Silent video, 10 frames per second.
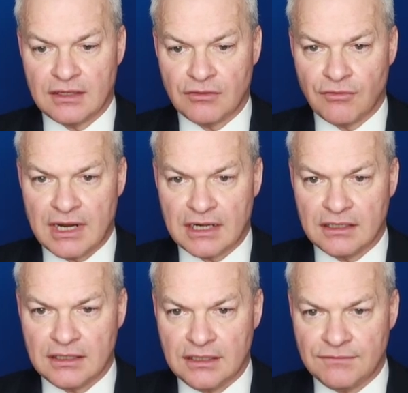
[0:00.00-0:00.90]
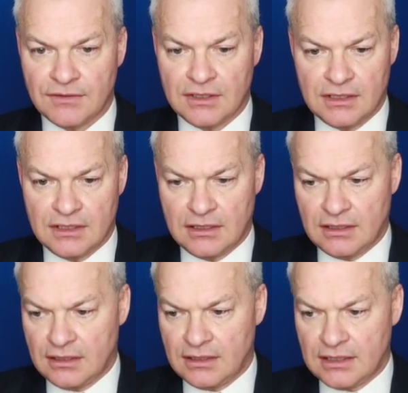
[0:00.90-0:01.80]
and the rack leave
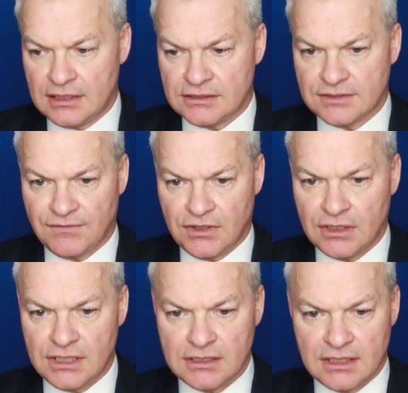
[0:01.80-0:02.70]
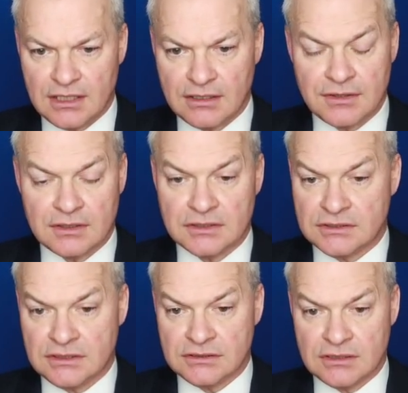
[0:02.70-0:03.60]
is fine, and I think
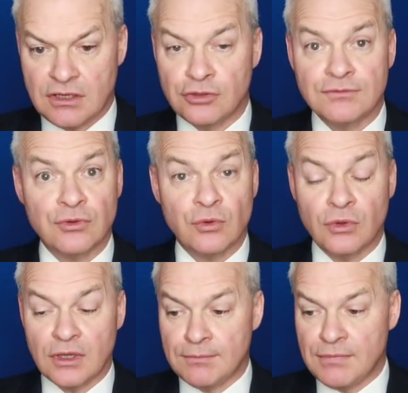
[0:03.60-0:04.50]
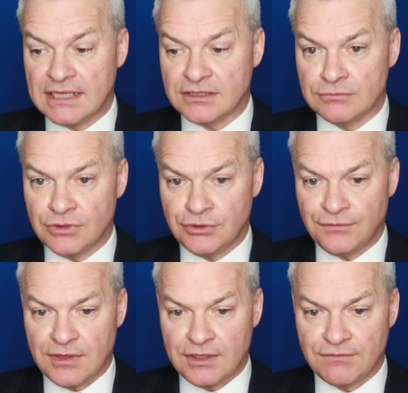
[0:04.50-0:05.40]
this is overall a better
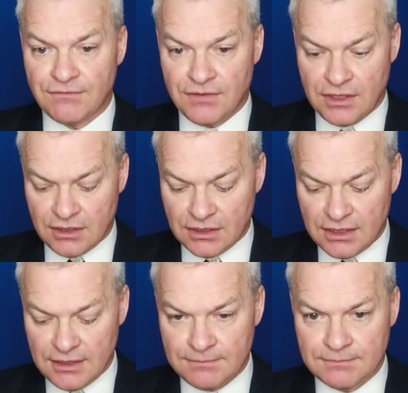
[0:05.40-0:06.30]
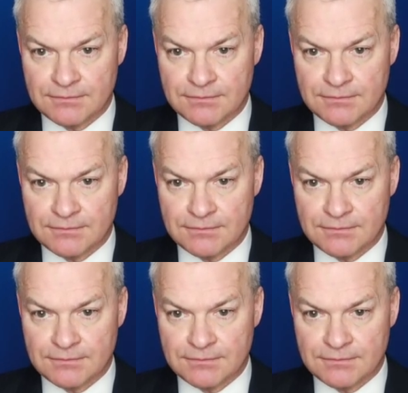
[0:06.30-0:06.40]
move than phi.